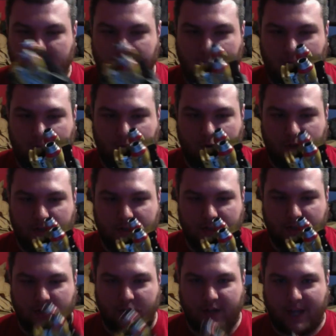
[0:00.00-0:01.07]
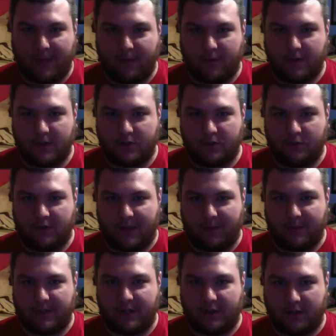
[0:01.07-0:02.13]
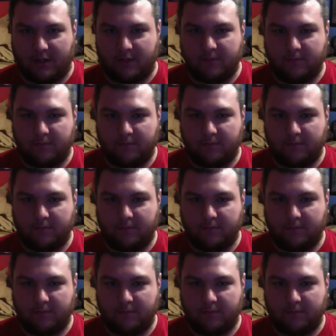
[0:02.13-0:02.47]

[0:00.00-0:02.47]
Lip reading: And of course, there's your Gaburenchu, Gabatira